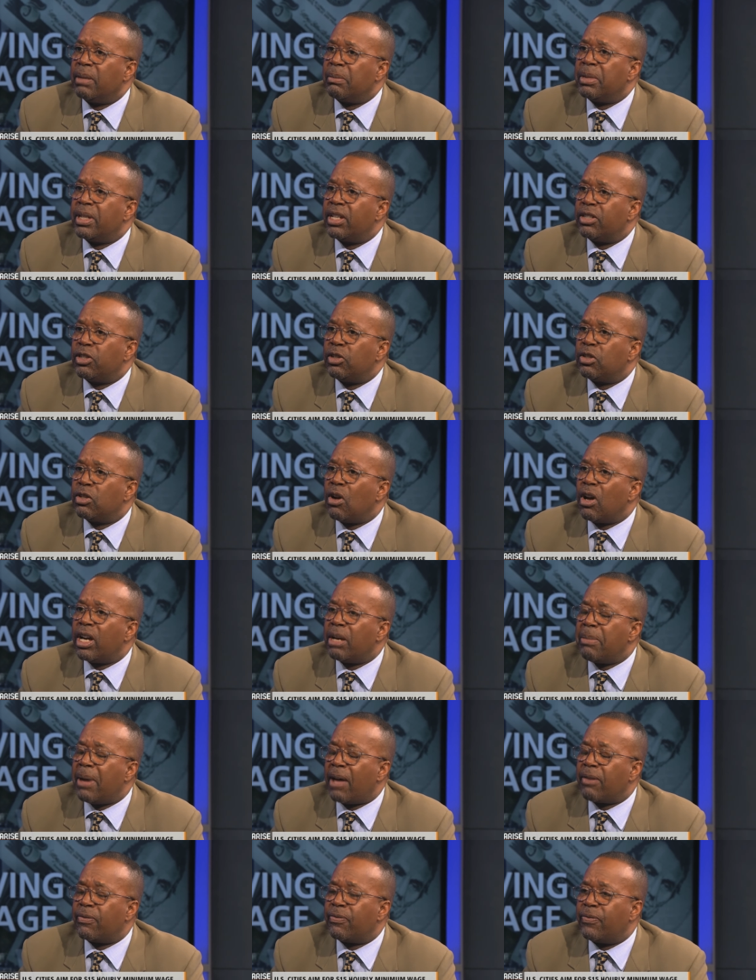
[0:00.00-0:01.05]
Because you talk
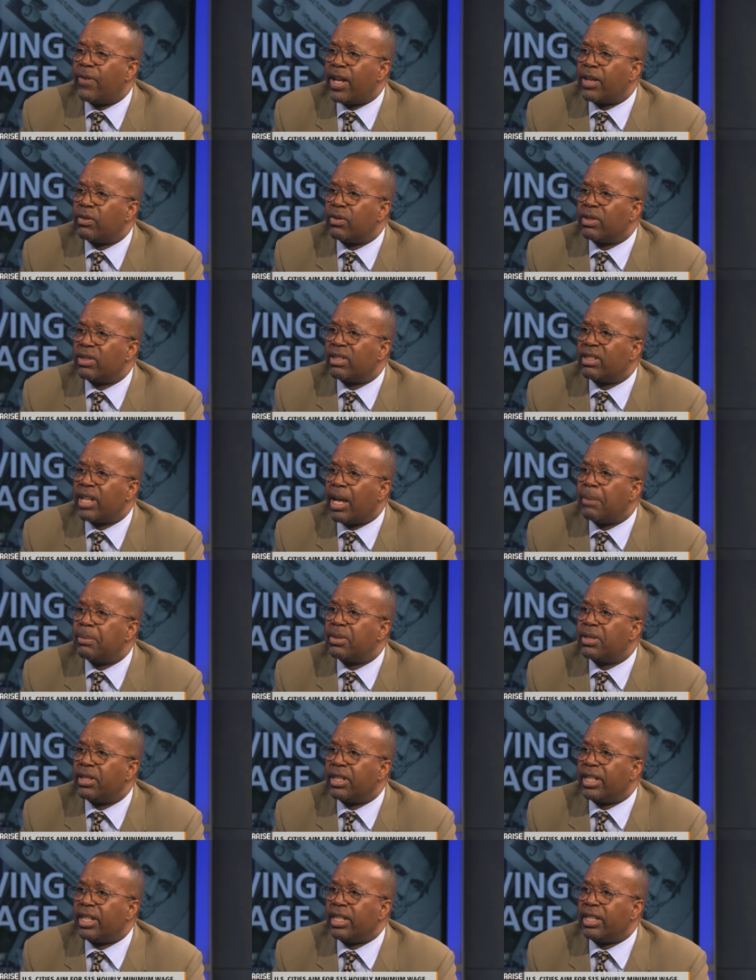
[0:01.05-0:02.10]
about federal
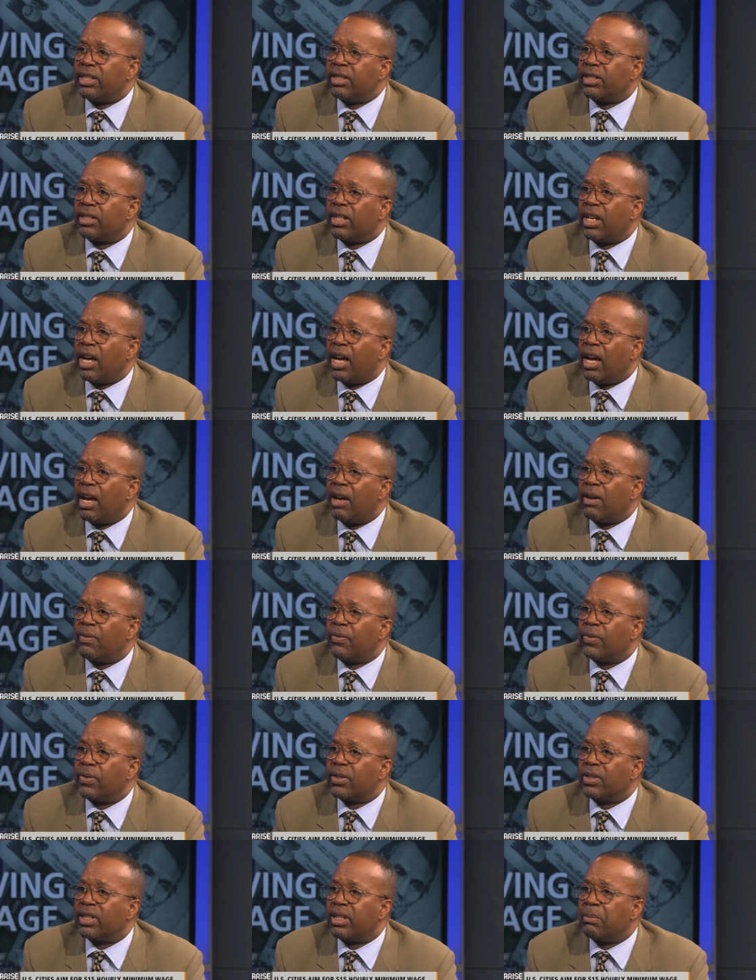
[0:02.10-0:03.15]
subsidies uh,
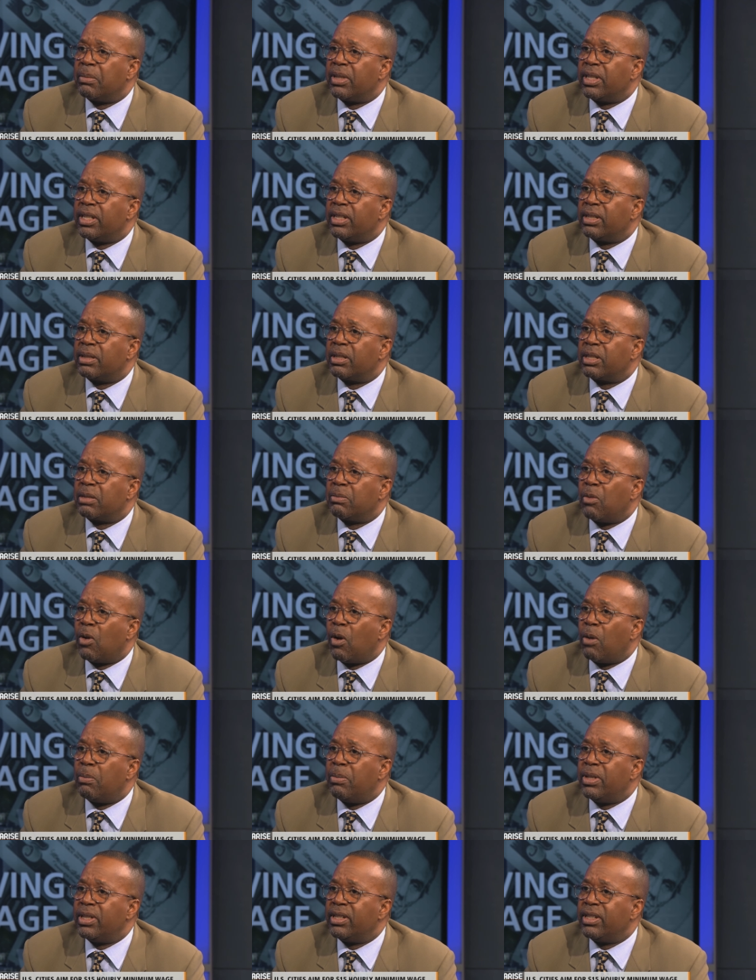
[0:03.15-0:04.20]
for some of these
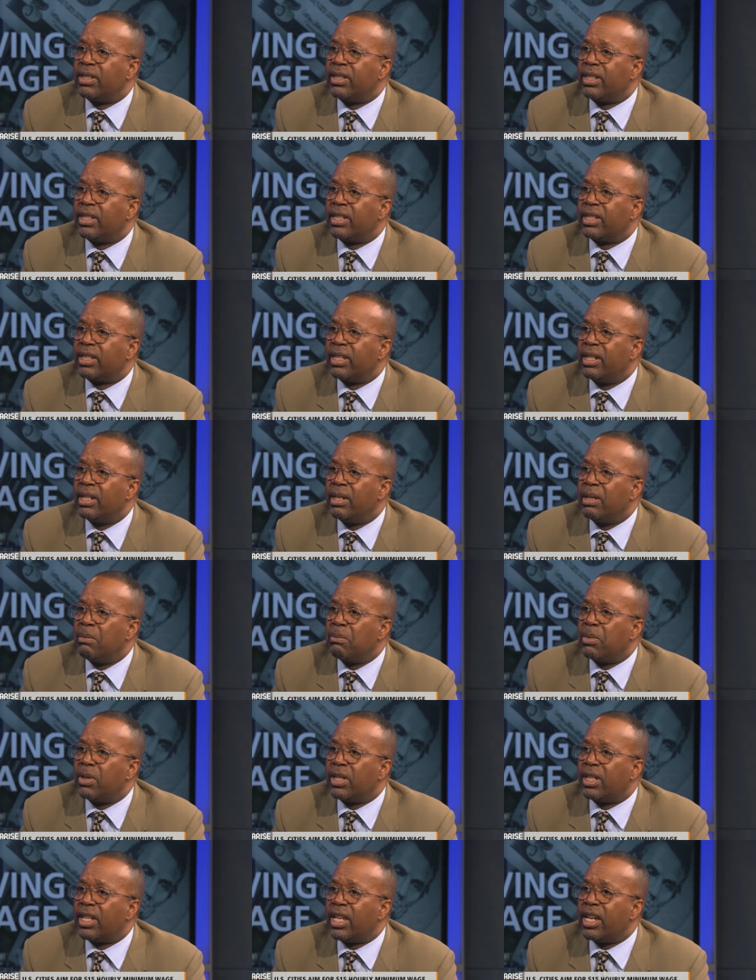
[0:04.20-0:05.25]
small businesses,
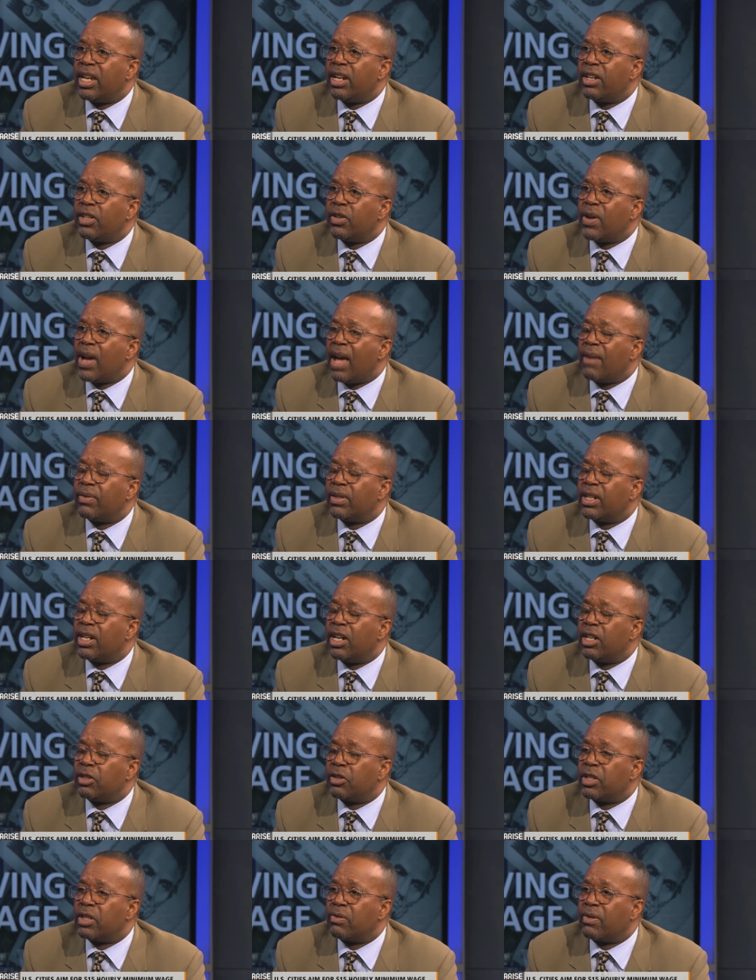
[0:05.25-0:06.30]
but here you have a
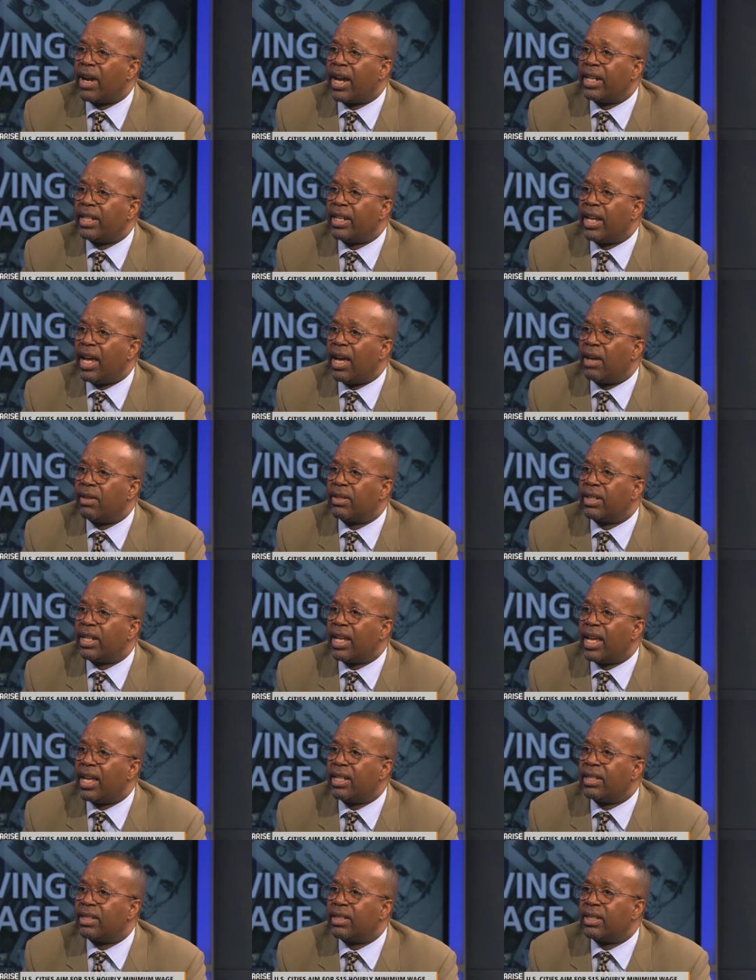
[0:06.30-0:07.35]
country right now that
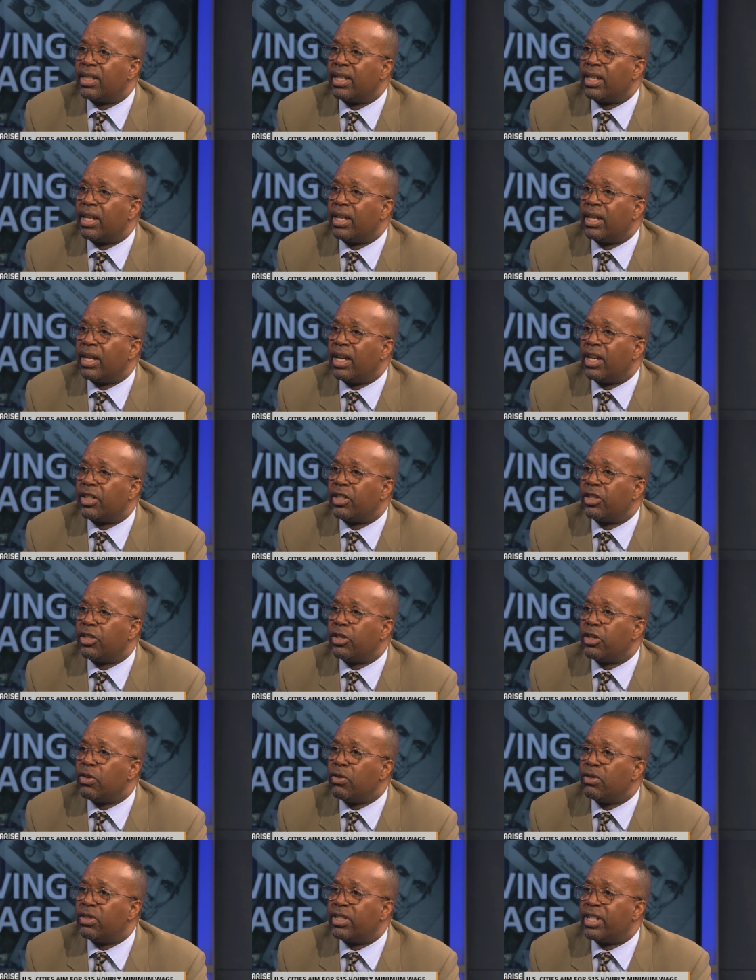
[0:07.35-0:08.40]
has a, a
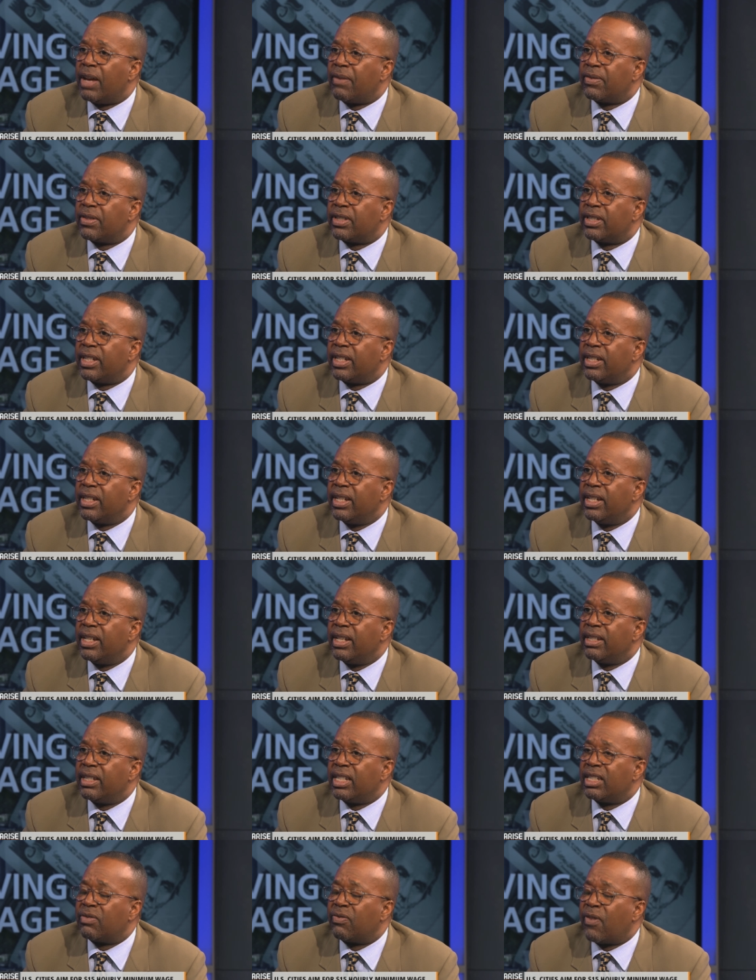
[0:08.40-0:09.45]
huge deficit
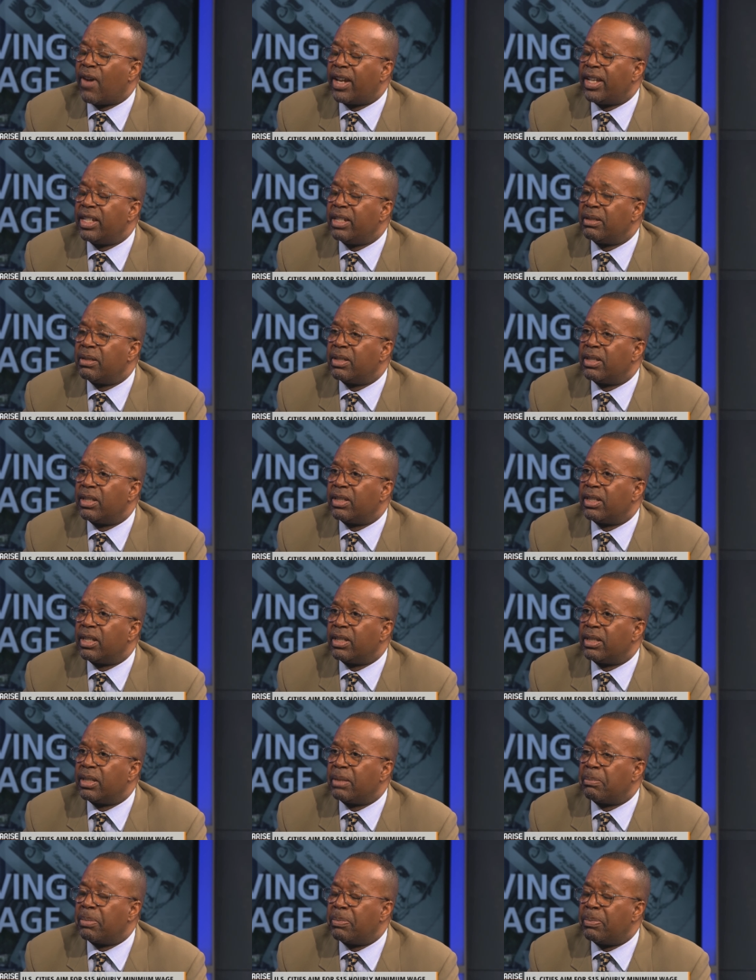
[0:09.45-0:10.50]
that's fighting to, to,
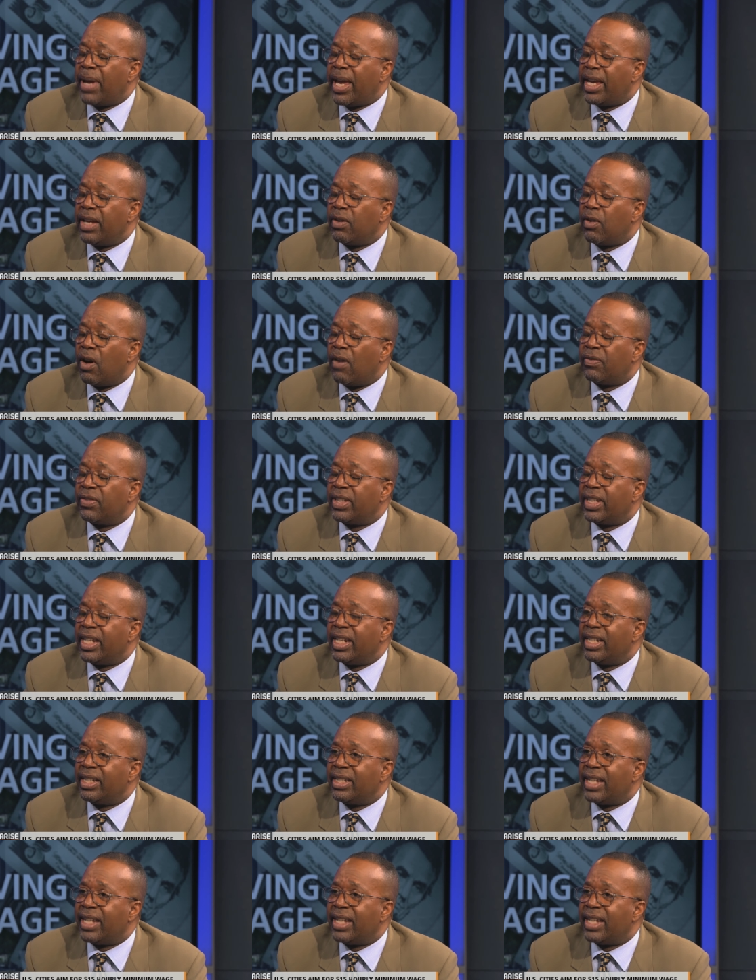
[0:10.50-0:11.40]
to pay it off, to get it